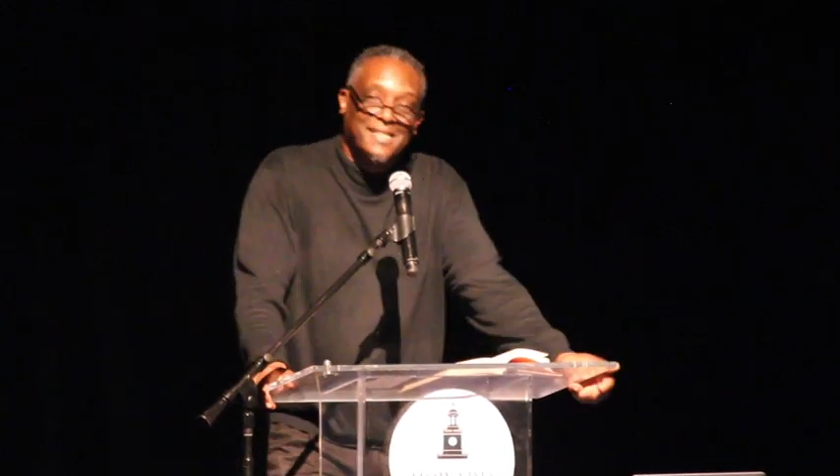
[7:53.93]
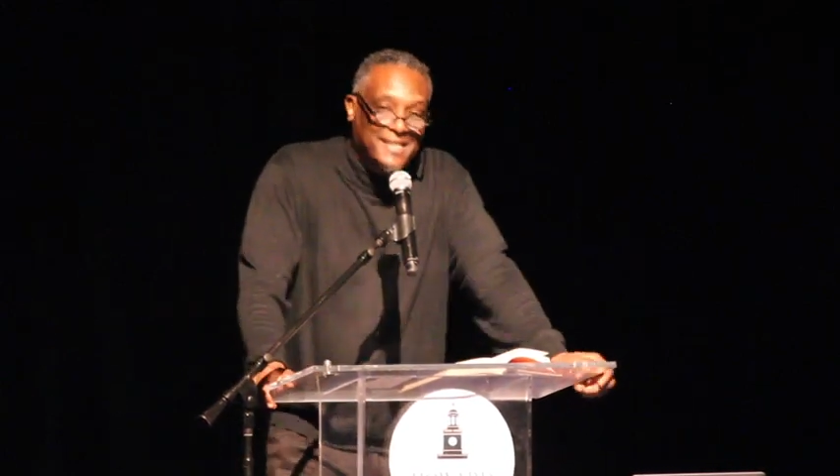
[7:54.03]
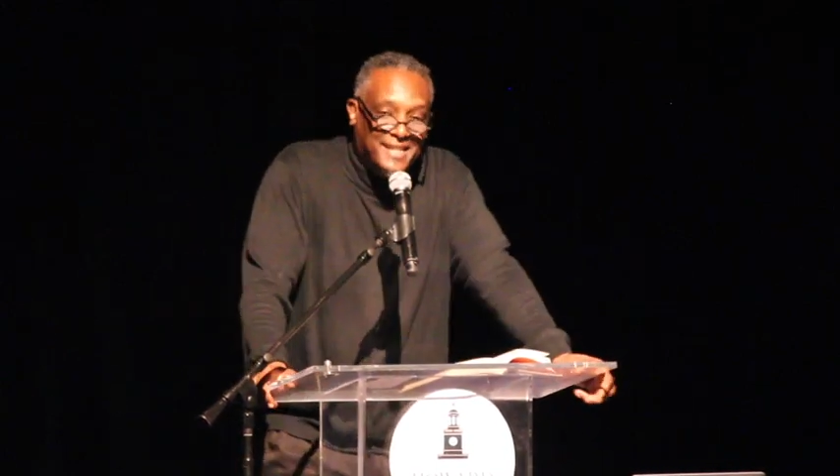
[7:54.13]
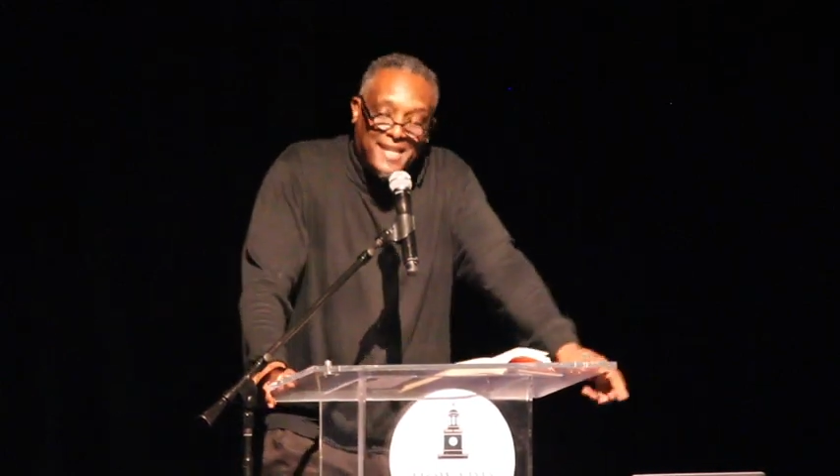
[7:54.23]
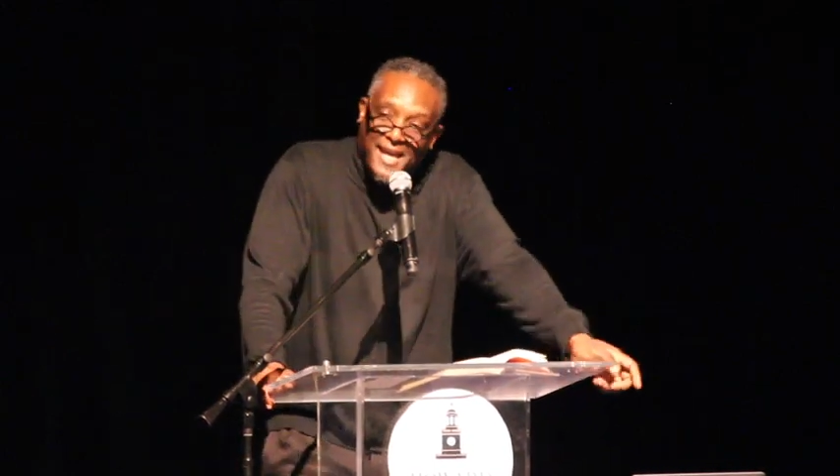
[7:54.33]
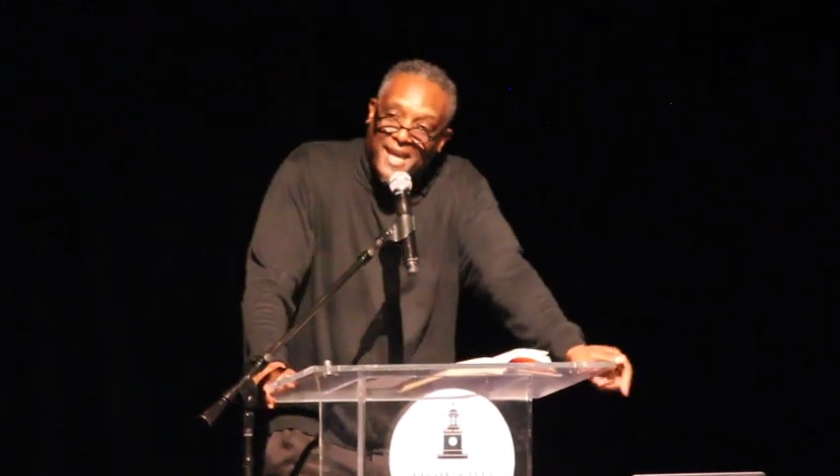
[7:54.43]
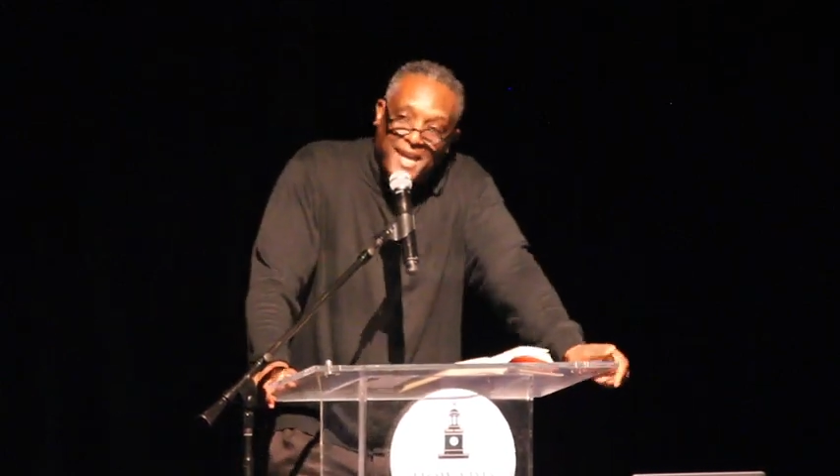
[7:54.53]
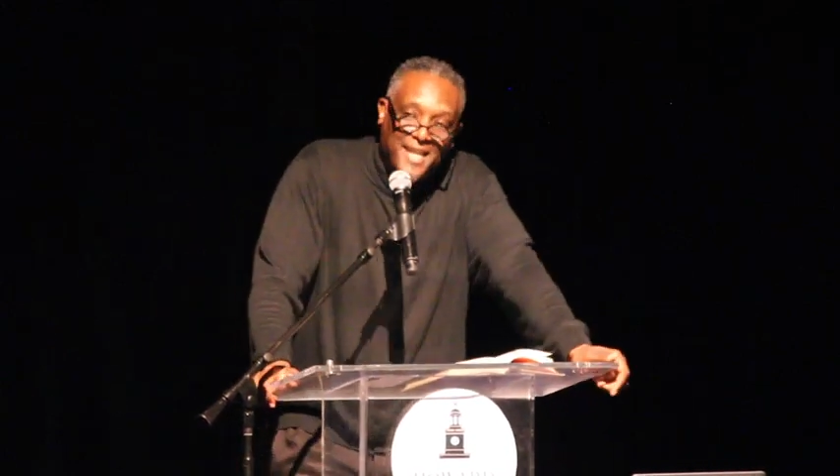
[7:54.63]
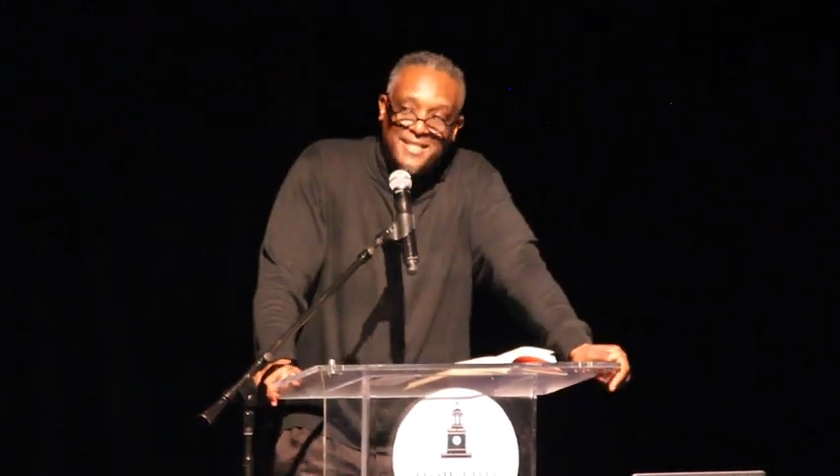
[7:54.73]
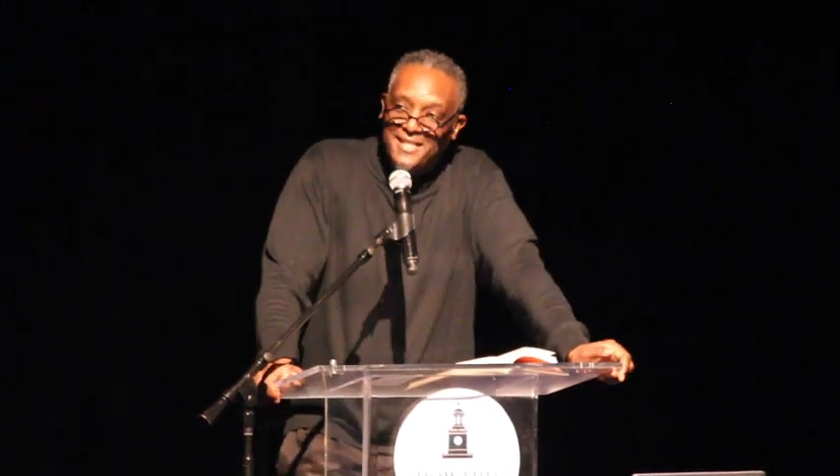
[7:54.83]
You
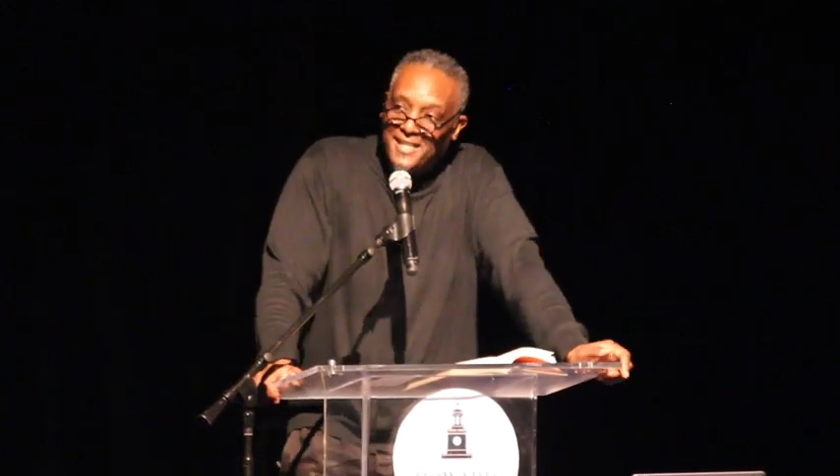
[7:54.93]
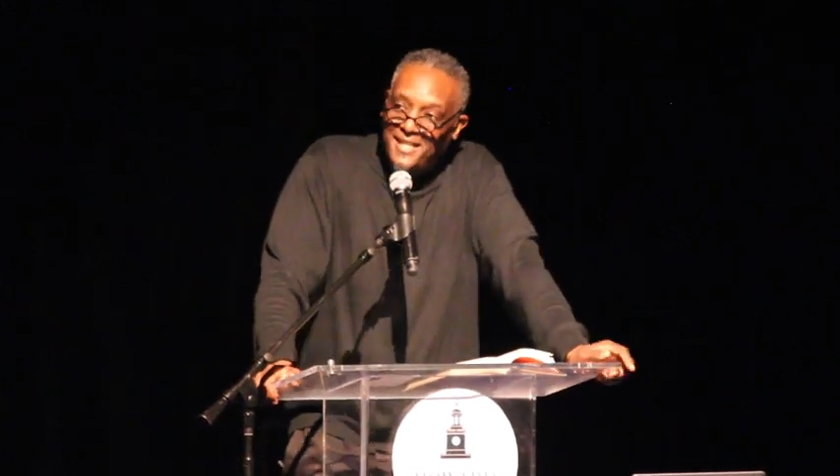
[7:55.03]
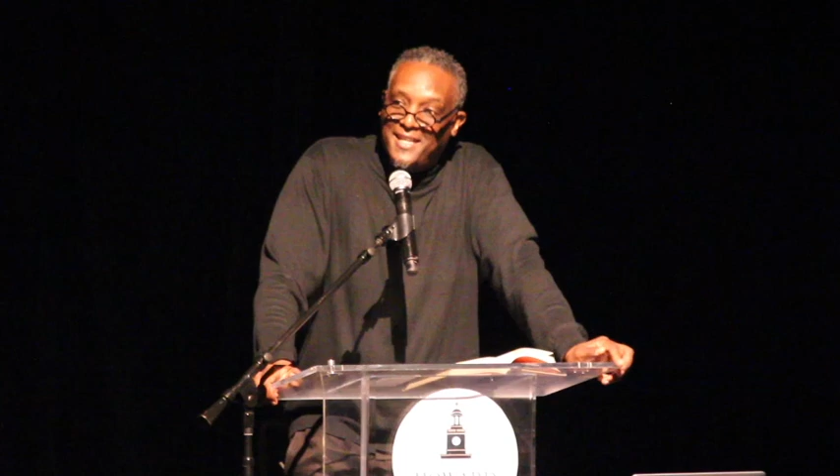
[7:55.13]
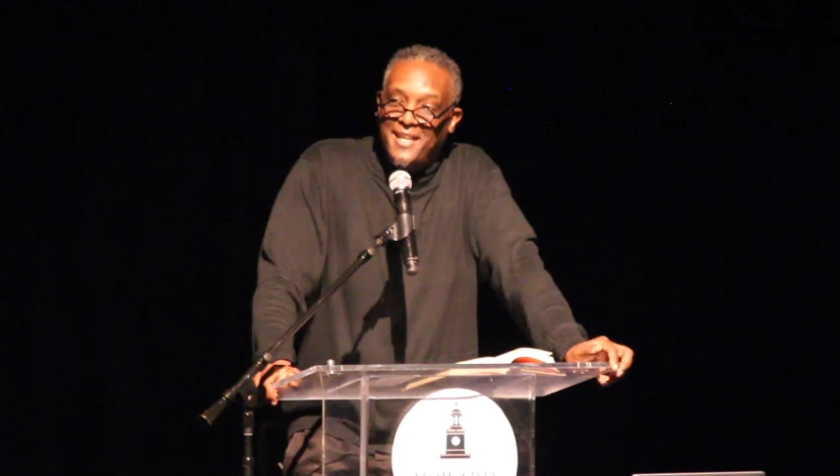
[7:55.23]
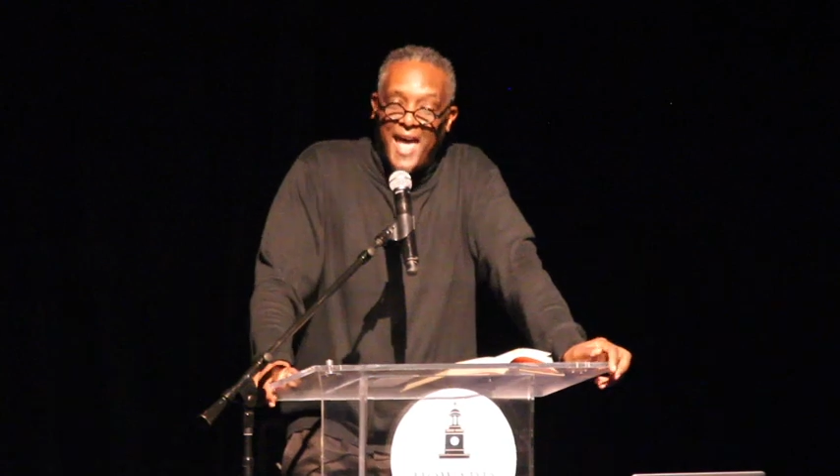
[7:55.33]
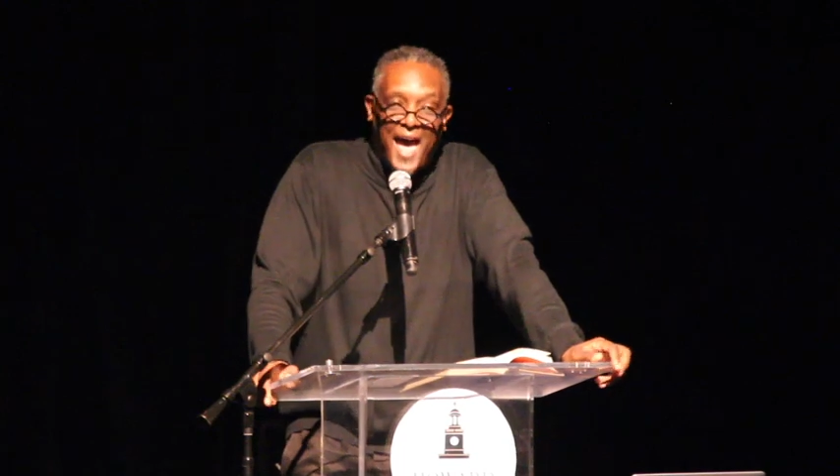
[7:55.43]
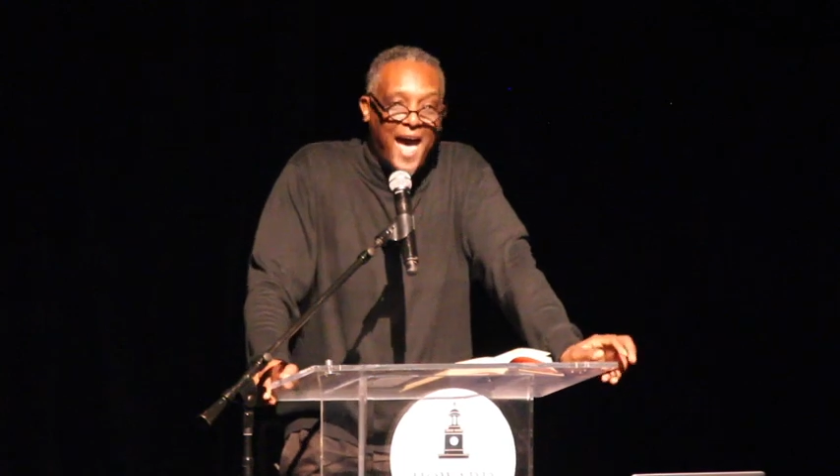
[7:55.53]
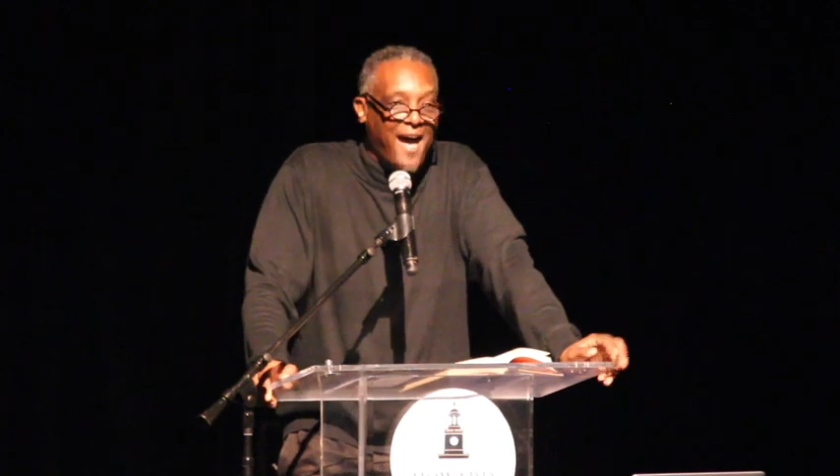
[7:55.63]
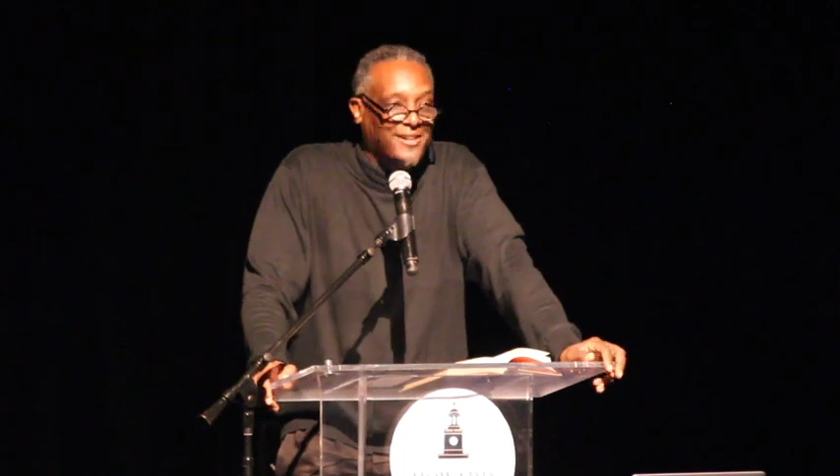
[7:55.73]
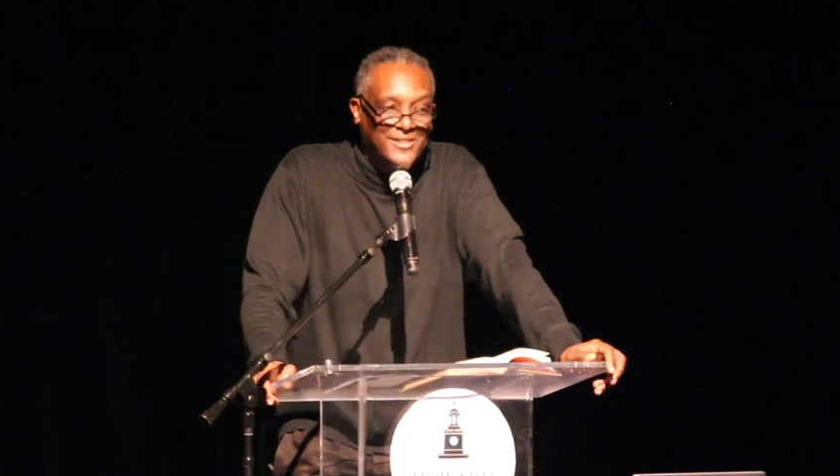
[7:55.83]
can't get
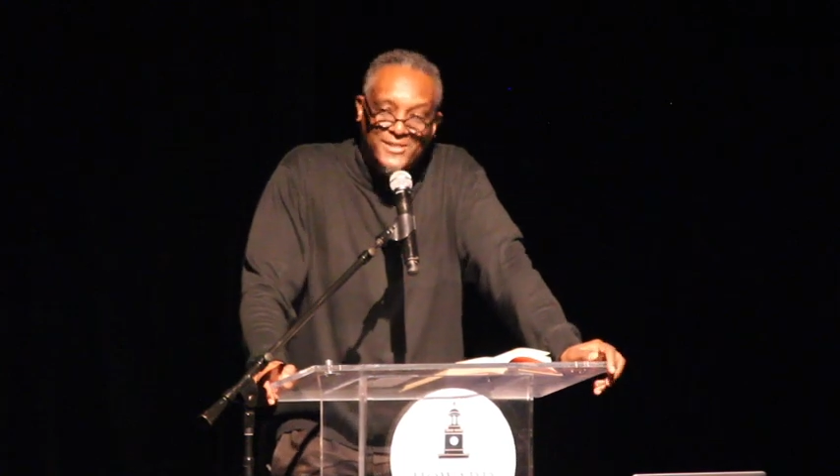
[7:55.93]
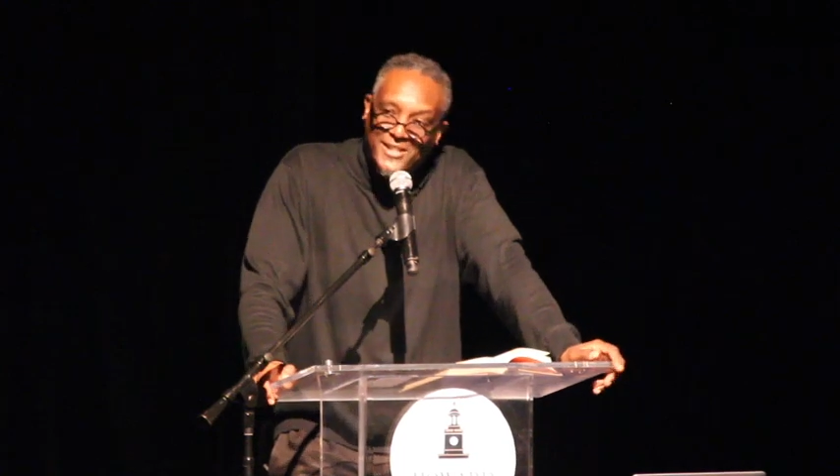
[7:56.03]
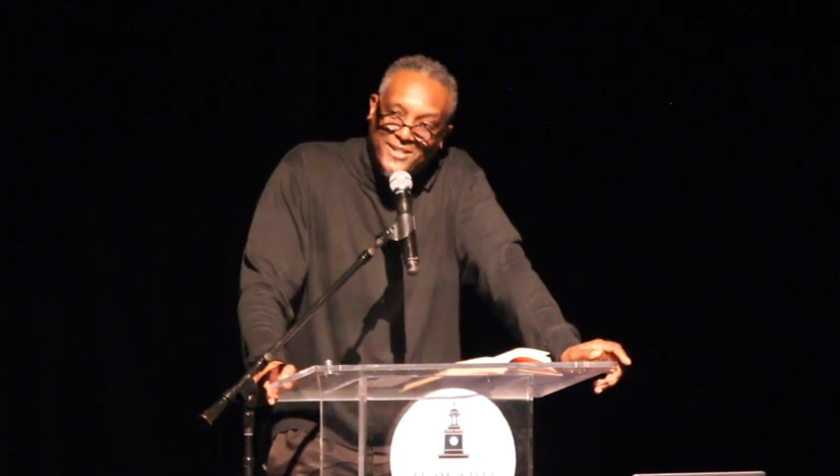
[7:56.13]
out